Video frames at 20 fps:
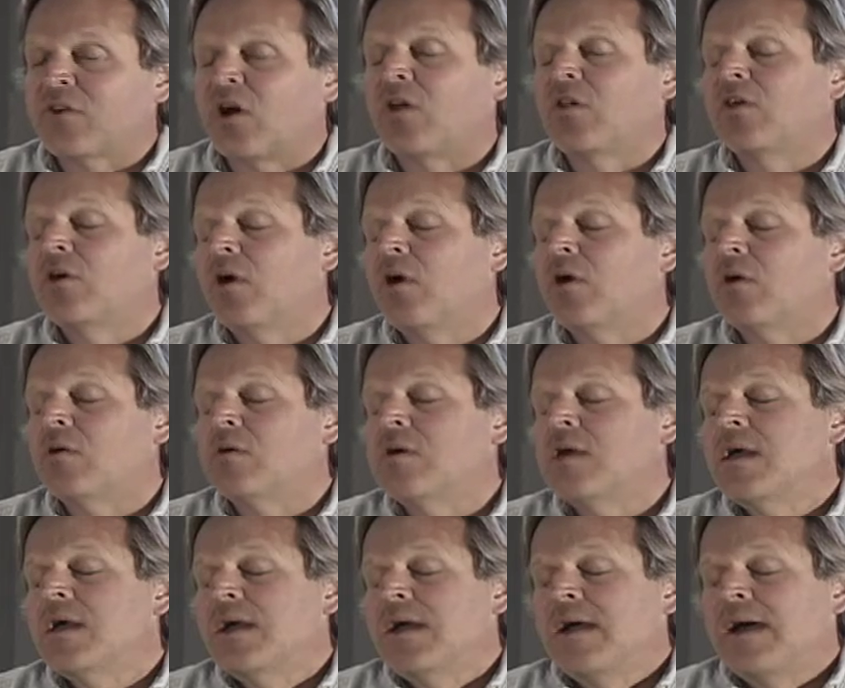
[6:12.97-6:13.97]
Although
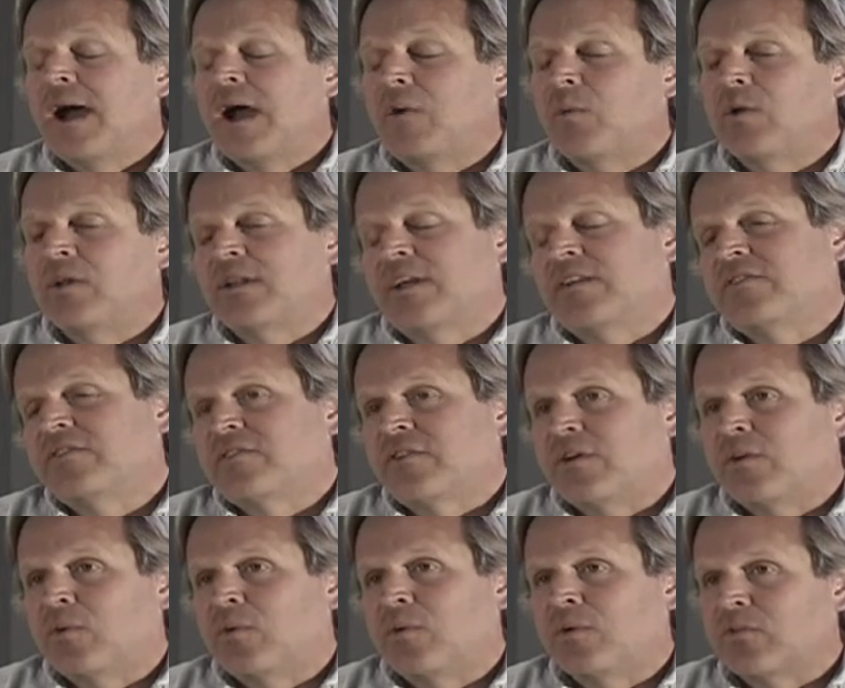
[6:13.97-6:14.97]
I realized
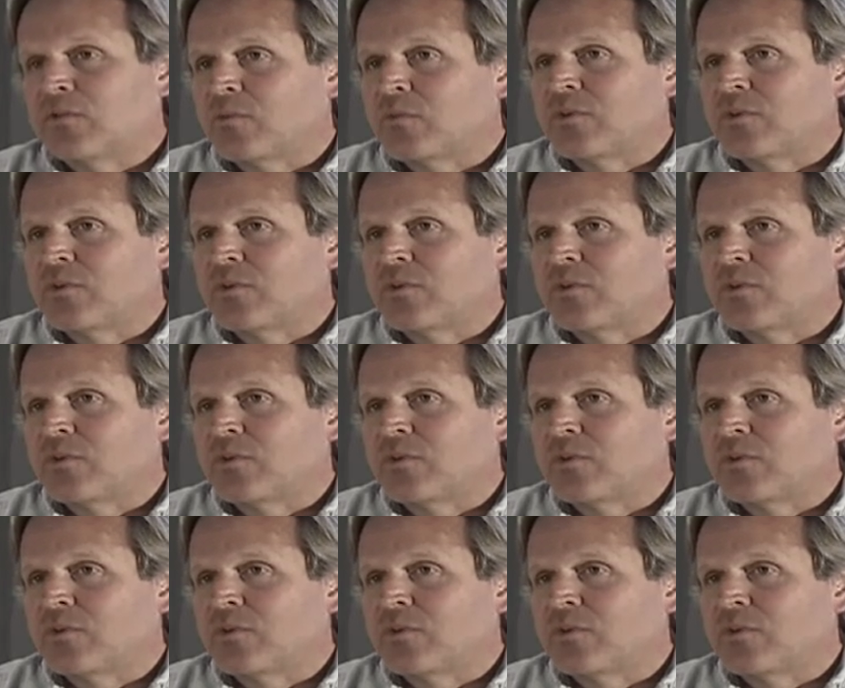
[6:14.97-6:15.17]
Star Wars